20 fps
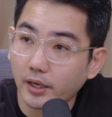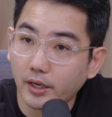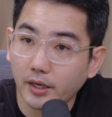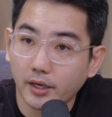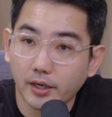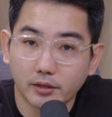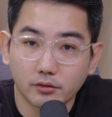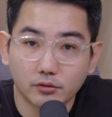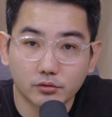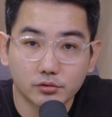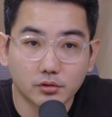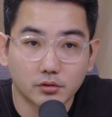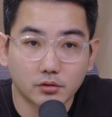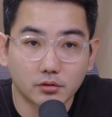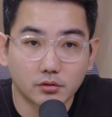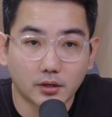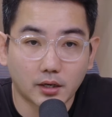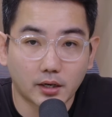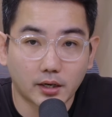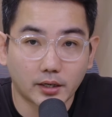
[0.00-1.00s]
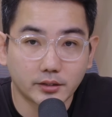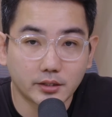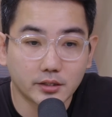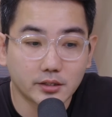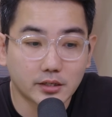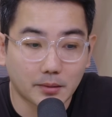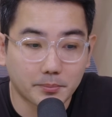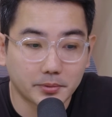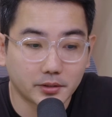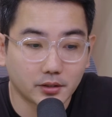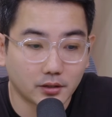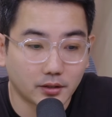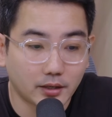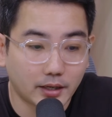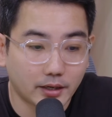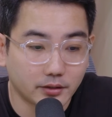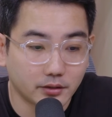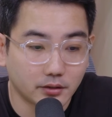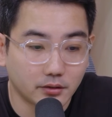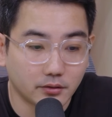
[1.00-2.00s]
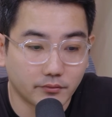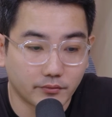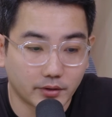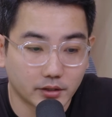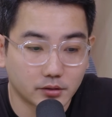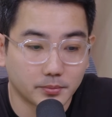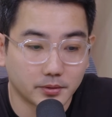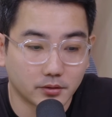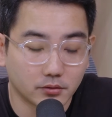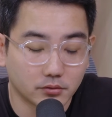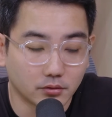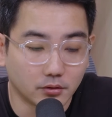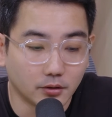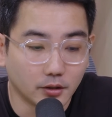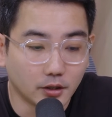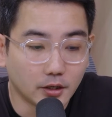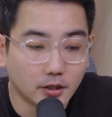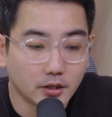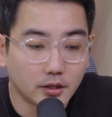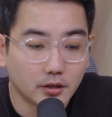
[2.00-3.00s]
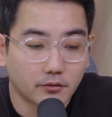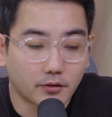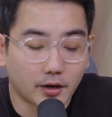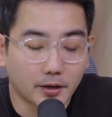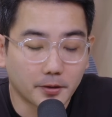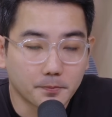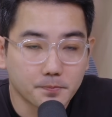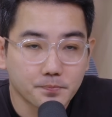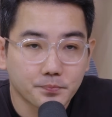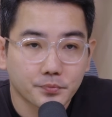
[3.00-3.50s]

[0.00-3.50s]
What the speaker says: And also, I think Capital Land Investment also. Right.